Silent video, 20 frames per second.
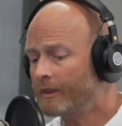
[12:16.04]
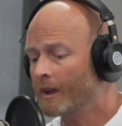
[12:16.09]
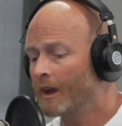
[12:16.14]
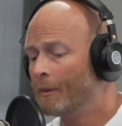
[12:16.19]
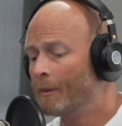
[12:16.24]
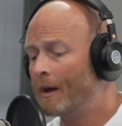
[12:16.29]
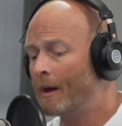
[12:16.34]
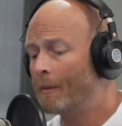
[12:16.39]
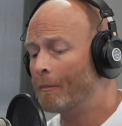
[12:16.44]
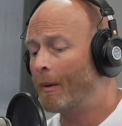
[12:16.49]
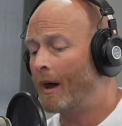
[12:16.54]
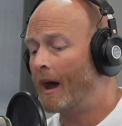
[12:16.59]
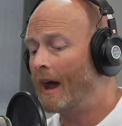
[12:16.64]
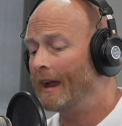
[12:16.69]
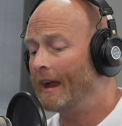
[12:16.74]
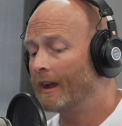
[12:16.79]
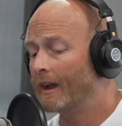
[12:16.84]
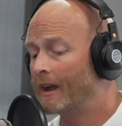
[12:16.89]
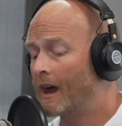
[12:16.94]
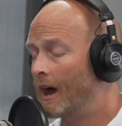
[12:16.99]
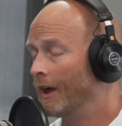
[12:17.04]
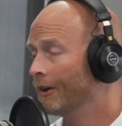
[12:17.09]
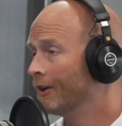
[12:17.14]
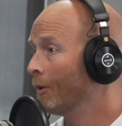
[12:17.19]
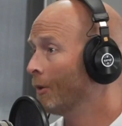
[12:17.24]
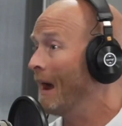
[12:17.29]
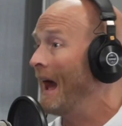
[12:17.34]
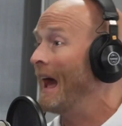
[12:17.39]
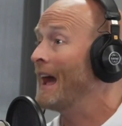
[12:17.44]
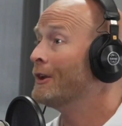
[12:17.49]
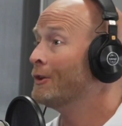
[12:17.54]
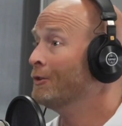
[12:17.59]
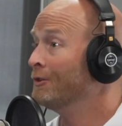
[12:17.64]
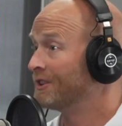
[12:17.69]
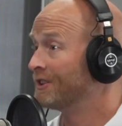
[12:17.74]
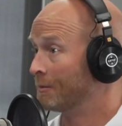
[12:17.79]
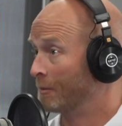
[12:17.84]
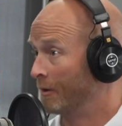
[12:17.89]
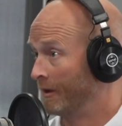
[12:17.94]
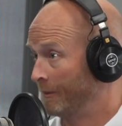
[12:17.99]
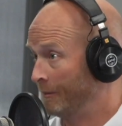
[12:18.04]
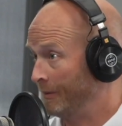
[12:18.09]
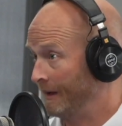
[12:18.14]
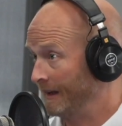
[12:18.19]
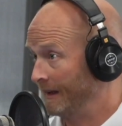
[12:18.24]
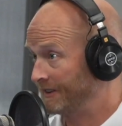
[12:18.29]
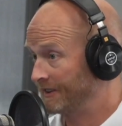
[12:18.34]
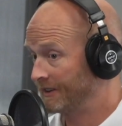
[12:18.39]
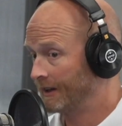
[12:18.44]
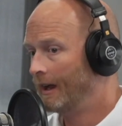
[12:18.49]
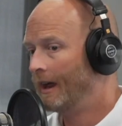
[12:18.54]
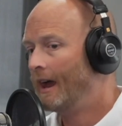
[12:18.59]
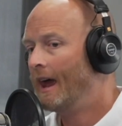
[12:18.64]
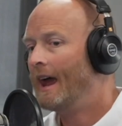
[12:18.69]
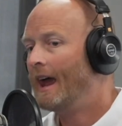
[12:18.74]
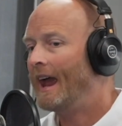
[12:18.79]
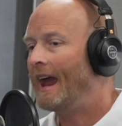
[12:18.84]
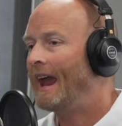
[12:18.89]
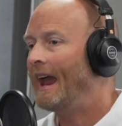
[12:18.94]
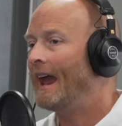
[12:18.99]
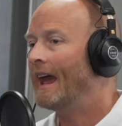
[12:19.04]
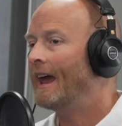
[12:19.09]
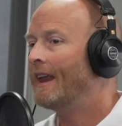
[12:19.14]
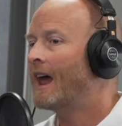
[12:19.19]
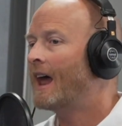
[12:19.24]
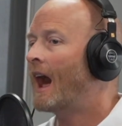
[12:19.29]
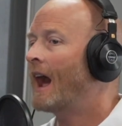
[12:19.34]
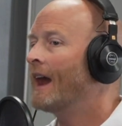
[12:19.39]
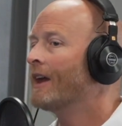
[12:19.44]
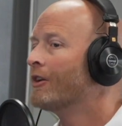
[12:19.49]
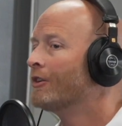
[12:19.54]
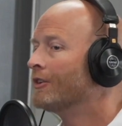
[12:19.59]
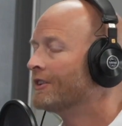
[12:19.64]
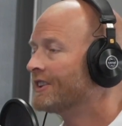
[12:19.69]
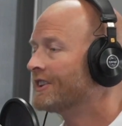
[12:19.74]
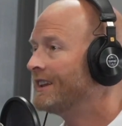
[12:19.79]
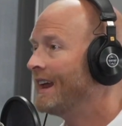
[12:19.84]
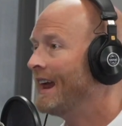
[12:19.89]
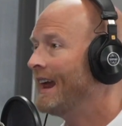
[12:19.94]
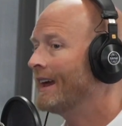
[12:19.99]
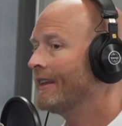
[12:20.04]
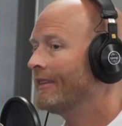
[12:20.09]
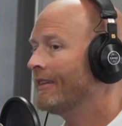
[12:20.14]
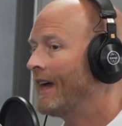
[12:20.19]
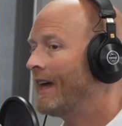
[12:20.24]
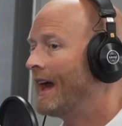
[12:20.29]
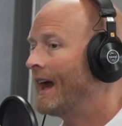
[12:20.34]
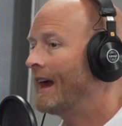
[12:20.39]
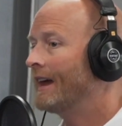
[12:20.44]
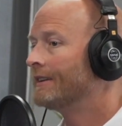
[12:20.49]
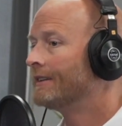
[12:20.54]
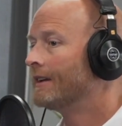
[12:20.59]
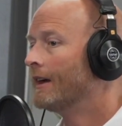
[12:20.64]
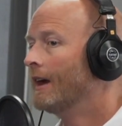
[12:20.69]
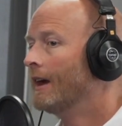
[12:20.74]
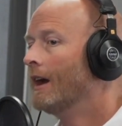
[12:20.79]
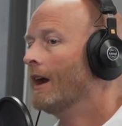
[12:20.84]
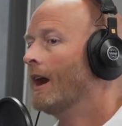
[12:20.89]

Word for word: about buying a condo at New Smyrna Beach, and I understand that.